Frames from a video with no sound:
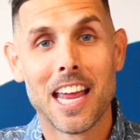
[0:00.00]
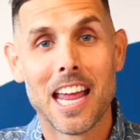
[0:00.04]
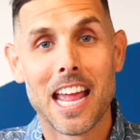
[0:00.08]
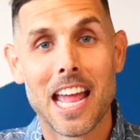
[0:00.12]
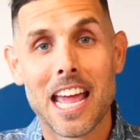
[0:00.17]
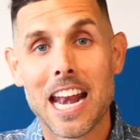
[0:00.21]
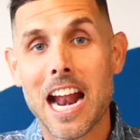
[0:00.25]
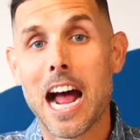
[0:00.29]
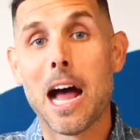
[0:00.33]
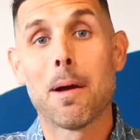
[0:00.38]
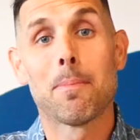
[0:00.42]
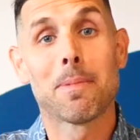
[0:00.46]

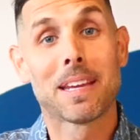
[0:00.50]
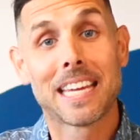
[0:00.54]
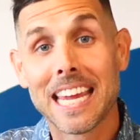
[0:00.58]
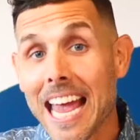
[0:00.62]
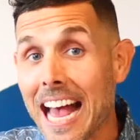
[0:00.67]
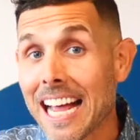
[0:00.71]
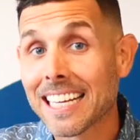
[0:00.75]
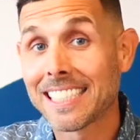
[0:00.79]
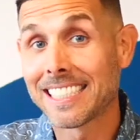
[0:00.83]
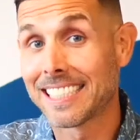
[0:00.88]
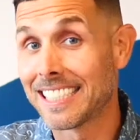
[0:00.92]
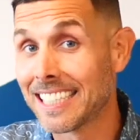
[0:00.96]
And I'm
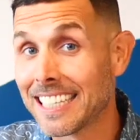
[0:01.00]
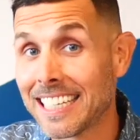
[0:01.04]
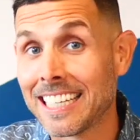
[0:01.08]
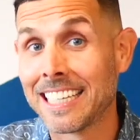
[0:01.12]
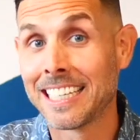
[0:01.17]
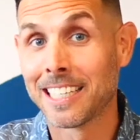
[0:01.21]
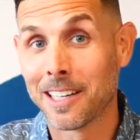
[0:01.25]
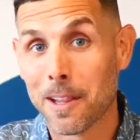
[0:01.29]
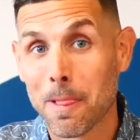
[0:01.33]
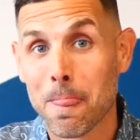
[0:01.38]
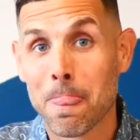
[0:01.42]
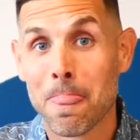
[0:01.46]

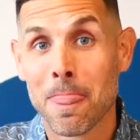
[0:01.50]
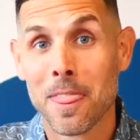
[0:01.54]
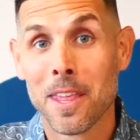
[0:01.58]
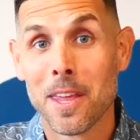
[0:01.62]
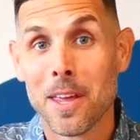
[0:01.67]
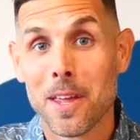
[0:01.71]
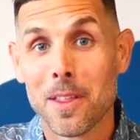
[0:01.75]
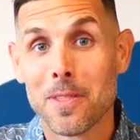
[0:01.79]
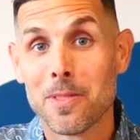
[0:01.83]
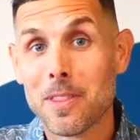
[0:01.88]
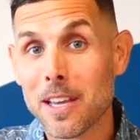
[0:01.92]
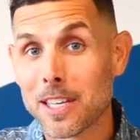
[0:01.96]
guessing
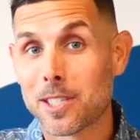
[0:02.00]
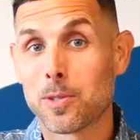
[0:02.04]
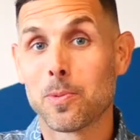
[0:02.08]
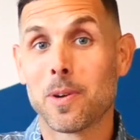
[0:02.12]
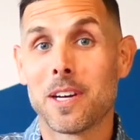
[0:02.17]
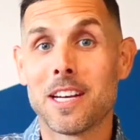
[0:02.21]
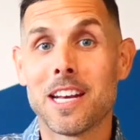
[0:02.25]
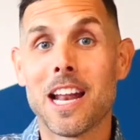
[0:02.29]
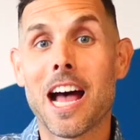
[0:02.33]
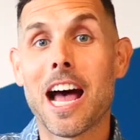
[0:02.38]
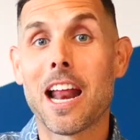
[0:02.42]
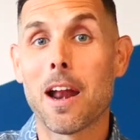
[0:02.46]
this
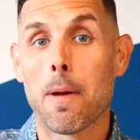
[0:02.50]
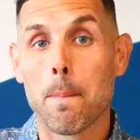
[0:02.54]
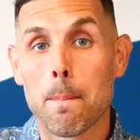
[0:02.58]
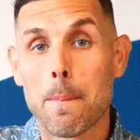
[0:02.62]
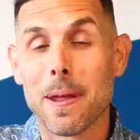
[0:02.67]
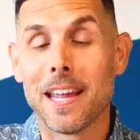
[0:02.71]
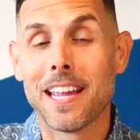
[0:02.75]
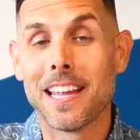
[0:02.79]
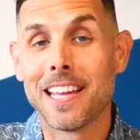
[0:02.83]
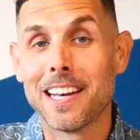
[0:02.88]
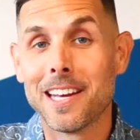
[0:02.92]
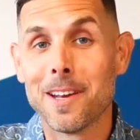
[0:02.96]
would not have
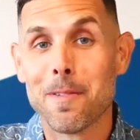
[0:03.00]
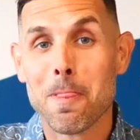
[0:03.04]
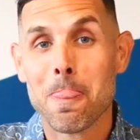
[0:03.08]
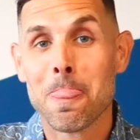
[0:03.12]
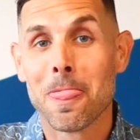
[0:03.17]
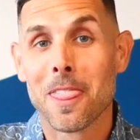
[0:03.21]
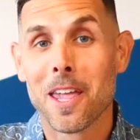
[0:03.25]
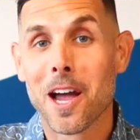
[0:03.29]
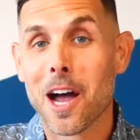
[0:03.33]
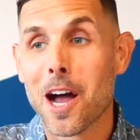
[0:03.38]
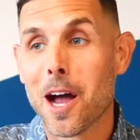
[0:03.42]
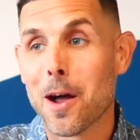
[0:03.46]
been
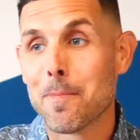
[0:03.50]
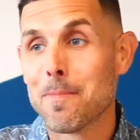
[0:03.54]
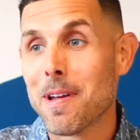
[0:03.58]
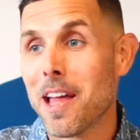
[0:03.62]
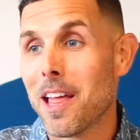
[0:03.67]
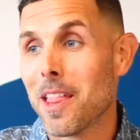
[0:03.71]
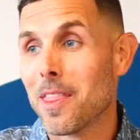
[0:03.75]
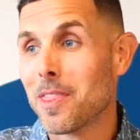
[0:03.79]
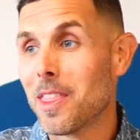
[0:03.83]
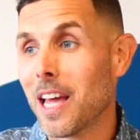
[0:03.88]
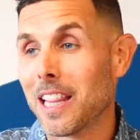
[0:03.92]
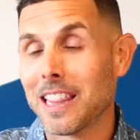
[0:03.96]

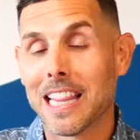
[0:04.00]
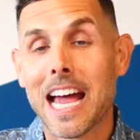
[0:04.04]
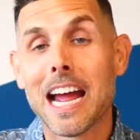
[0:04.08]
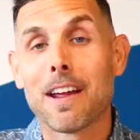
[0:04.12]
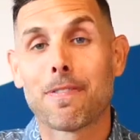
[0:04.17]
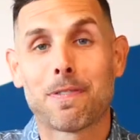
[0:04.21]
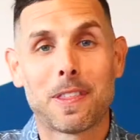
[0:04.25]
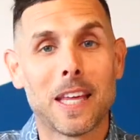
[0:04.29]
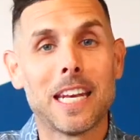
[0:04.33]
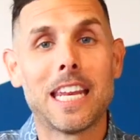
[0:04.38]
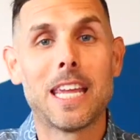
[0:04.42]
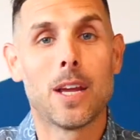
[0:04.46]
the
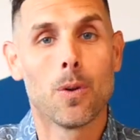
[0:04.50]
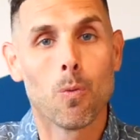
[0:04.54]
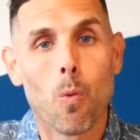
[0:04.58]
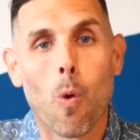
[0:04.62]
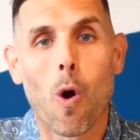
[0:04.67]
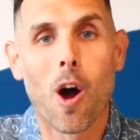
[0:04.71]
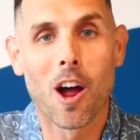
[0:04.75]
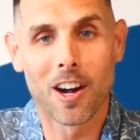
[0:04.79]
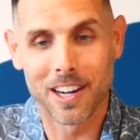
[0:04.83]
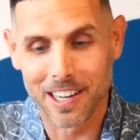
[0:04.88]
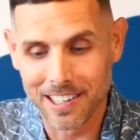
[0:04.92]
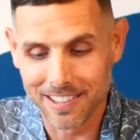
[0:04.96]
life that he
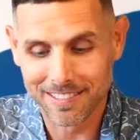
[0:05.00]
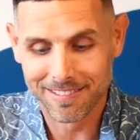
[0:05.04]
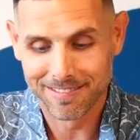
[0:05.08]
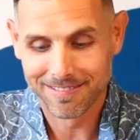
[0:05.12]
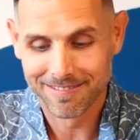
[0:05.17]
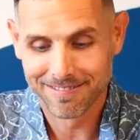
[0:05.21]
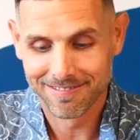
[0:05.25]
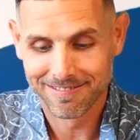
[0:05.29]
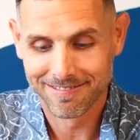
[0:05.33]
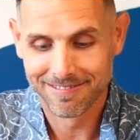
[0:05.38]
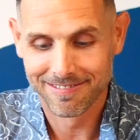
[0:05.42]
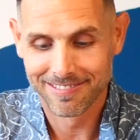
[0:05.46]
wanted.
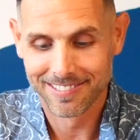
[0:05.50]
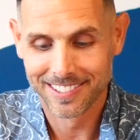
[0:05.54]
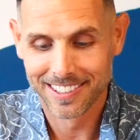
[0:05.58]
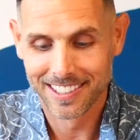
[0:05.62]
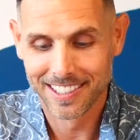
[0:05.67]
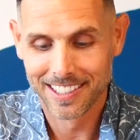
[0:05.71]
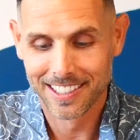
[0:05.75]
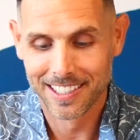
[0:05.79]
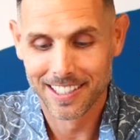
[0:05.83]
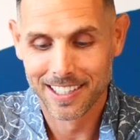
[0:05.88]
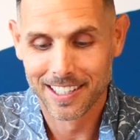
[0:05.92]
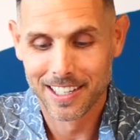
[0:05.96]

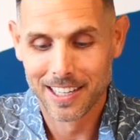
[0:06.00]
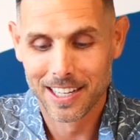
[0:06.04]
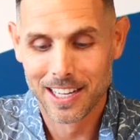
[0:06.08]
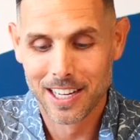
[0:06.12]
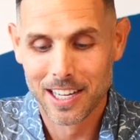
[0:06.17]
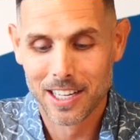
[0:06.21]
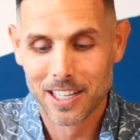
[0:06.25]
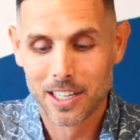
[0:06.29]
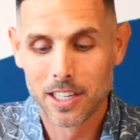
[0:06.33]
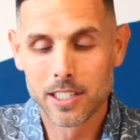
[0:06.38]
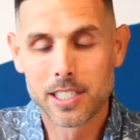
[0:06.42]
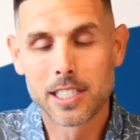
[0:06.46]

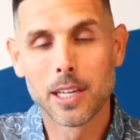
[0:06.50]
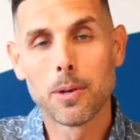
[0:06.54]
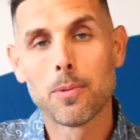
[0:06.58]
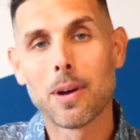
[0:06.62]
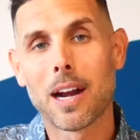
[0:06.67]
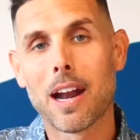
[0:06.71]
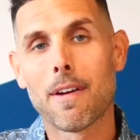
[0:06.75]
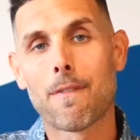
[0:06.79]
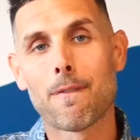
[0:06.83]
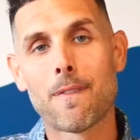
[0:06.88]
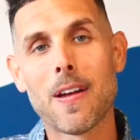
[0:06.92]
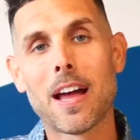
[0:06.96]
You see,
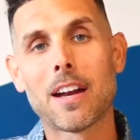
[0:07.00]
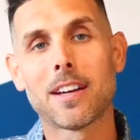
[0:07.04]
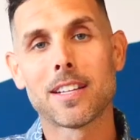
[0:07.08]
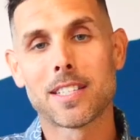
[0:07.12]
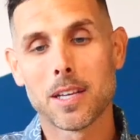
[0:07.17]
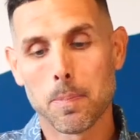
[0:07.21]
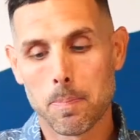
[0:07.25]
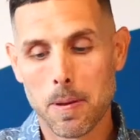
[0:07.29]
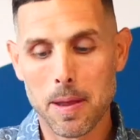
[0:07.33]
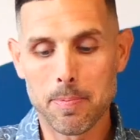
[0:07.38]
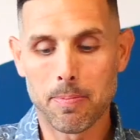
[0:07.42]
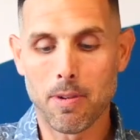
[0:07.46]
what I found is
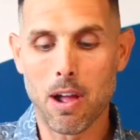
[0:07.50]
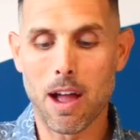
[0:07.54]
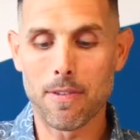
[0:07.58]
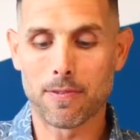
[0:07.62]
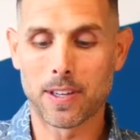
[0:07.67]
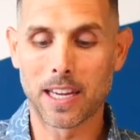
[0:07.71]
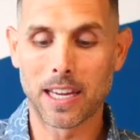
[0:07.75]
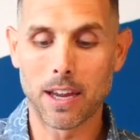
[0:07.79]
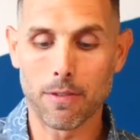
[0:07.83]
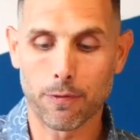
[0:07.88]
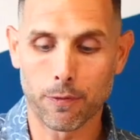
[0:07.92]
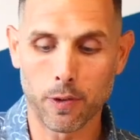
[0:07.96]
that people
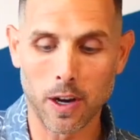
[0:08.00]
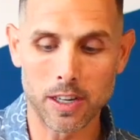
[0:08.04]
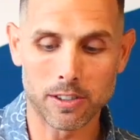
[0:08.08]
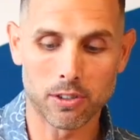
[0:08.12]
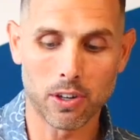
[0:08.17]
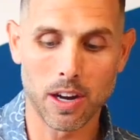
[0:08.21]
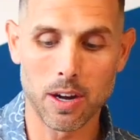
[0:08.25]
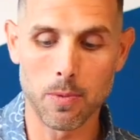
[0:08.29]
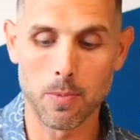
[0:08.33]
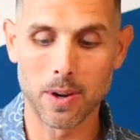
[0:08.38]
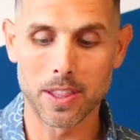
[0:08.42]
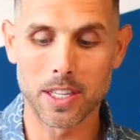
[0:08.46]
often get
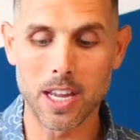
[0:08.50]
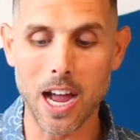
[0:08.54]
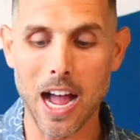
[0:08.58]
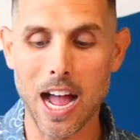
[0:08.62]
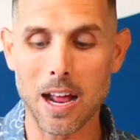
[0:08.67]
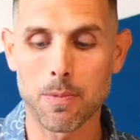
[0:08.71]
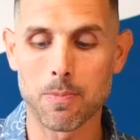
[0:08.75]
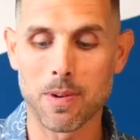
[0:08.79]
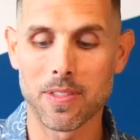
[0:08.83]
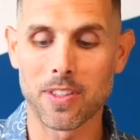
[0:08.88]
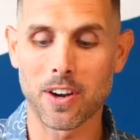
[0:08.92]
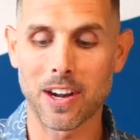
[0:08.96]
frustrated with
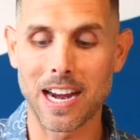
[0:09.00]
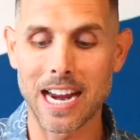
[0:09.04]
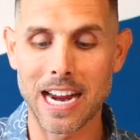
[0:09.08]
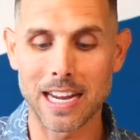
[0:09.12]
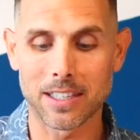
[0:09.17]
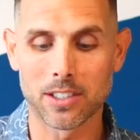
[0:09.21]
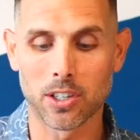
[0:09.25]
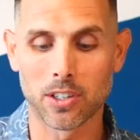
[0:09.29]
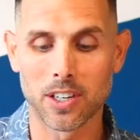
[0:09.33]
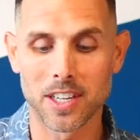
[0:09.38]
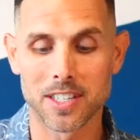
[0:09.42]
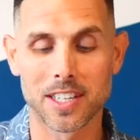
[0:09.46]
God when their
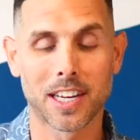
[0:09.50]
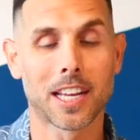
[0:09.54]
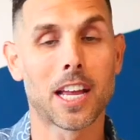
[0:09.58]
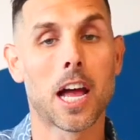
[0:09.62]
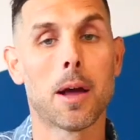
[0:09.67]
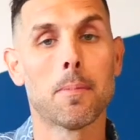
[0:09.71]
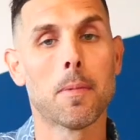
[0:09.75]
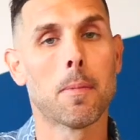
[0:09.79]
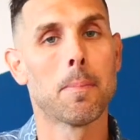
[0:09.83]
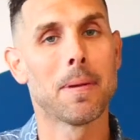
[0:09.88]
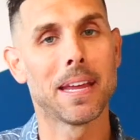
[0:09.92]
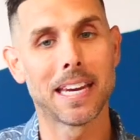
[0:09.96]
answer doesn't
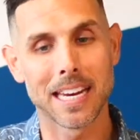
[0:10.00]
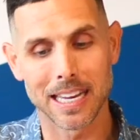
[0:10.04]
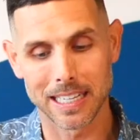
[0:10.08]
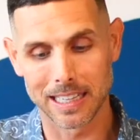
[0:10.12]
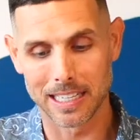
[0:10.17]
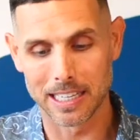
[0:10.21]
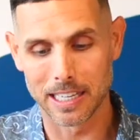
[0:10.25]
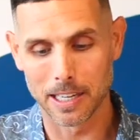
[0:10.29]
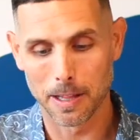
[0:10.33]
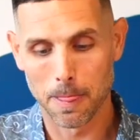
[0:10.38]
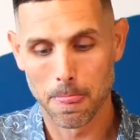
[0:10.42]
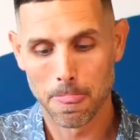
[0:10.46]
come
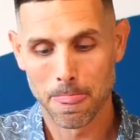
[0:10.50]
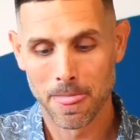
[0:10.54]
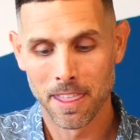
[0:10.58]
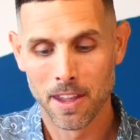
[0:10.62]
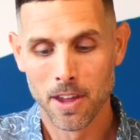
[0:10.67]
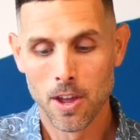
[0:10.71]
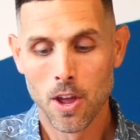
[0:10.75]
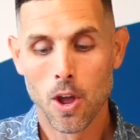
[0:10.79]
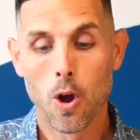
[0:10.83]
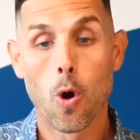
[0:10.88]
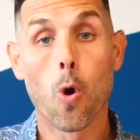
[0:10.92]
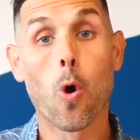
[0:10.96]
immediately
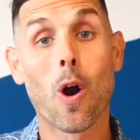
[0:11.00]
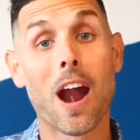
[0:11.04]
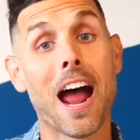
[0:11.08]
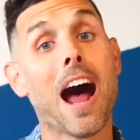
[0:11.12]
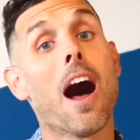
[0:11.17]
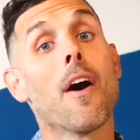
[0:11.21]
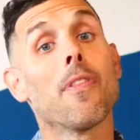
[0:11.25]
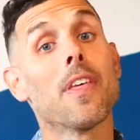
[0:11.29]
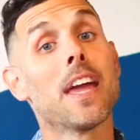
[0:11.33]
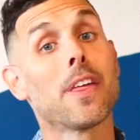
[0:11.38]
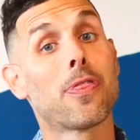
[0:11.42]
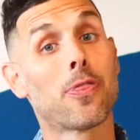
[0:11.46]
or
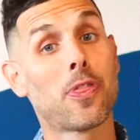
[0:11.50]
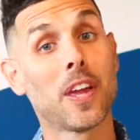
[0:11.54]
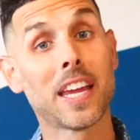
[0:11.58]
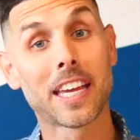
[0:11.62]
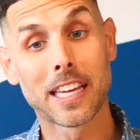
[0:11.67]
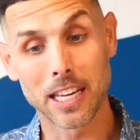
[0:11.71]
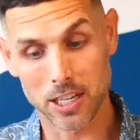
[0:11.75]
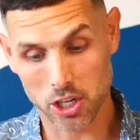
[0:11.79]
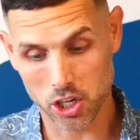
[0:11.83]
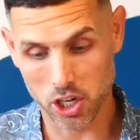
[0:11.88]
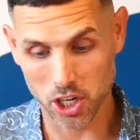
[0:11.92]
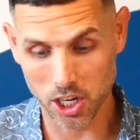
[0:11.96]
how they
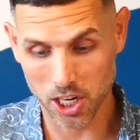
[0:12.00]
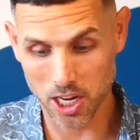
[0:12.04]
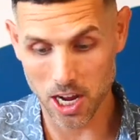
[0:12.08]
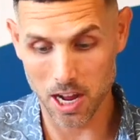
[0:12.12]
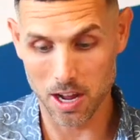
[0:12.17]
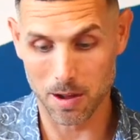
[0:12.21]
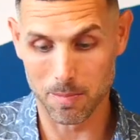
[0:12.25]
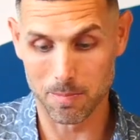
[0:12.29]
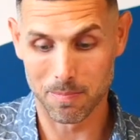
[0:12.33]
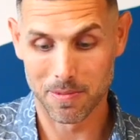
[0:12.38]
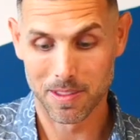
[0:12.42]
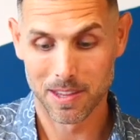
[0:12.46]
think it should
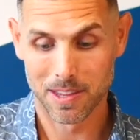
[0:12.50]
come.